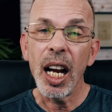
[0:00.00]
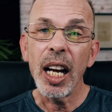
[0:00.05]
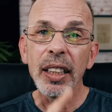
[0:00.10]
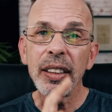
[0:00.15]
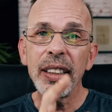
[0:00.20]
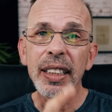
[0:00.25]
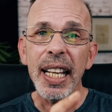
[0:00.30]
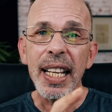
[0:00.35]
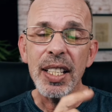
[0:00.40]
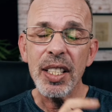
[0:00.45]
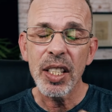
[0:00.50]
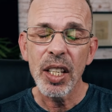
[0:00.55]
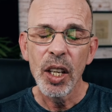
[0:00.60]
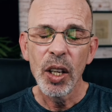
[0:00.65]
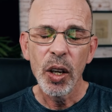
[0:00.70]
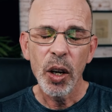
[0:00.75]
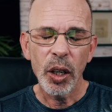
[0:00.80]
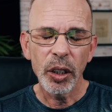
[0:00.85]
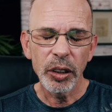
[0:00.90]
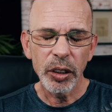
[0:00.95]
Unless
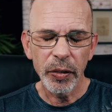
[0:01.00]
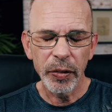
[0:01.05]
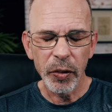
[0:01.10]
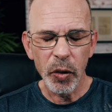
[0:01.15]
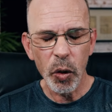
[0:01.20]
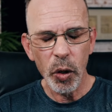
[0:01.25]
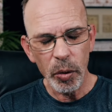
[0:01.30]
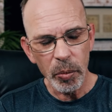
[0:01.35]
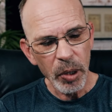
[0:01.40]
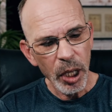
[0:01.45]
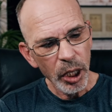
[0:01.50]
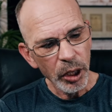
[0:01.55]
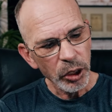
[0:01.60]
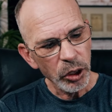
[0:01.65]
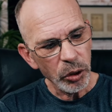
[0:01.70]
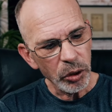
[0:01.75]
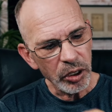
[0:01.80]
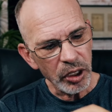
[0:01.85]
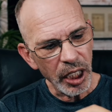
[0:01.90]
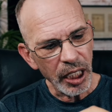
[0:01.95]
on the form
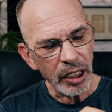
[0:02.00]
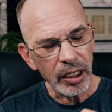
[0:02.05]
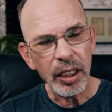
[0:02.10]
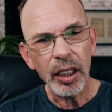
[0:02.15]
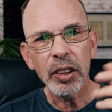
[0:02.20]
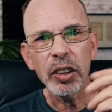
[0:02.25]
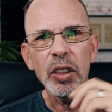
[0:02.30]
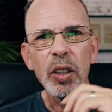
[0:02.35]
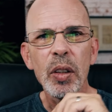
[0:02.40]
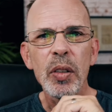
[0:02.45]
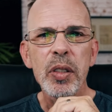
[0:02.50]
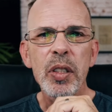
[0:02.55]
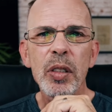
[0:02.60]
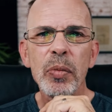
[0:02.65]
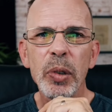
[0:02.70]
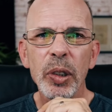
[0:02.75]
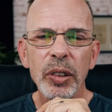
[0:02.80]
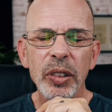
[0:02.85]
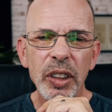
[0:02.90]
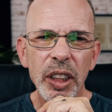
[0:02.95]
you tick that you also
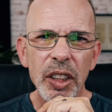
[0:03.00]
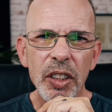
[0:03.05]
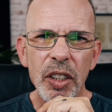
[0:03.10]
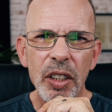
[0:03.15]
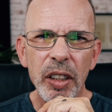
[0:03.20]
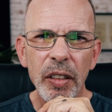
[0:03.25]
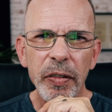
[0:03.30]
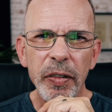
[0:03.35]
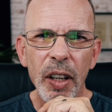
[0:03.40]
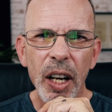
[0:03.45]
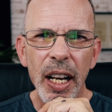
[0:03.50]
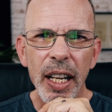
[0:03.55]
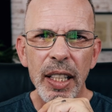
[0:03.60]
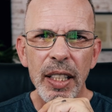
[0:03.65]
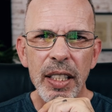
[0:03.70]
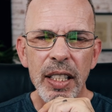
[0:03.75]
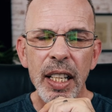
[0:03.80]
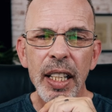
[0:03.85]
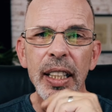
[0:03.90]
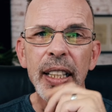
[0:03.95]
want digital
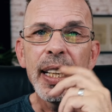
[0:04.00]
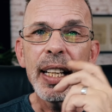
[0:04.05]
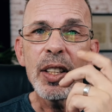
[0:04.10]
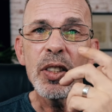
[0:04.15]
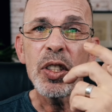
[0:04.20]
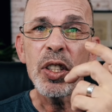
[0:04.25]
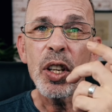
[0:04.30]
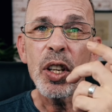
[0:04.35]
files, and